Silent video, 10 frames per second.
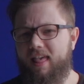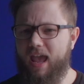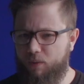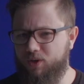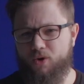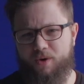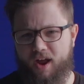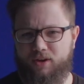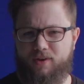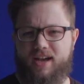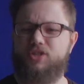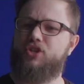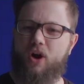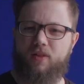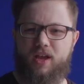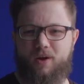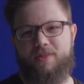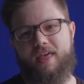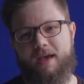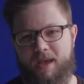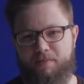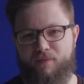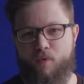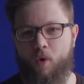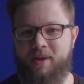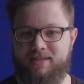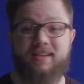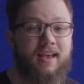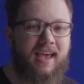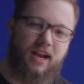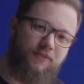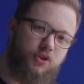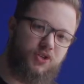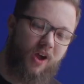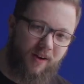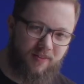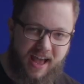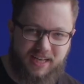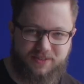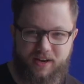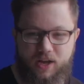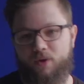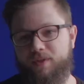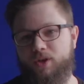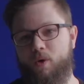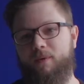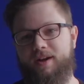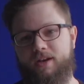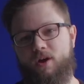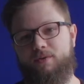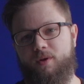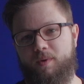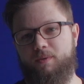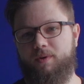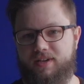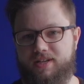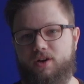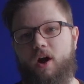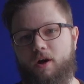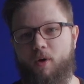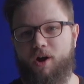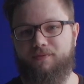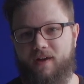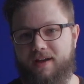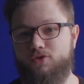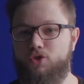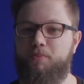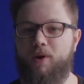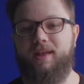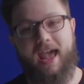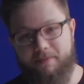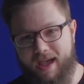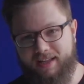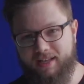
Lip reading: Hey, what's going on, you guys? Charlie here with MAPerformance, and if you saw our last video, then you already know that we released our Mark V Supra catback